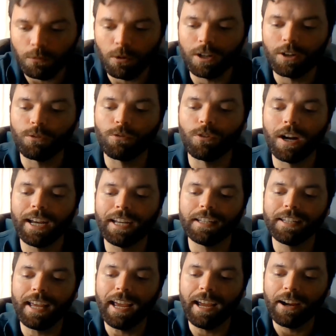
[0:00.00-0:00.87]
I want to
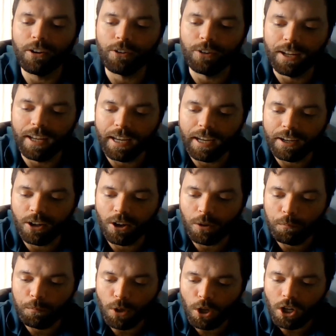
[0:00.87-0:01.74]
write down in
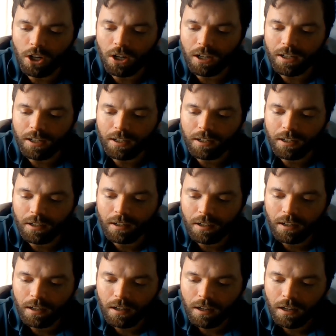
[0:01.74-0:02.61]
our book
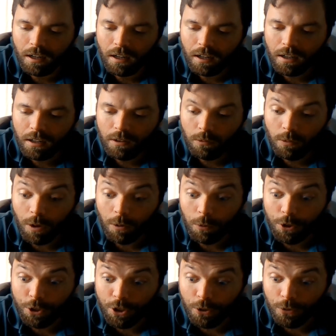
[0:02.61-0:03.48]
what
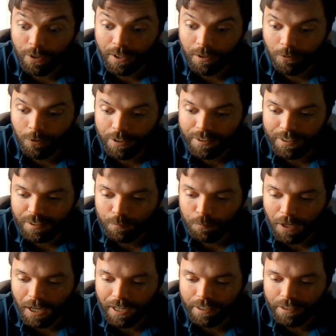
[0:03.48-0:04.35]
we're doing with this
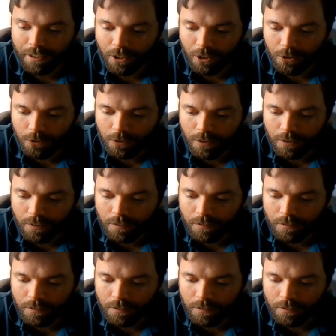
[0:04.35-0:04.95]
pine cone.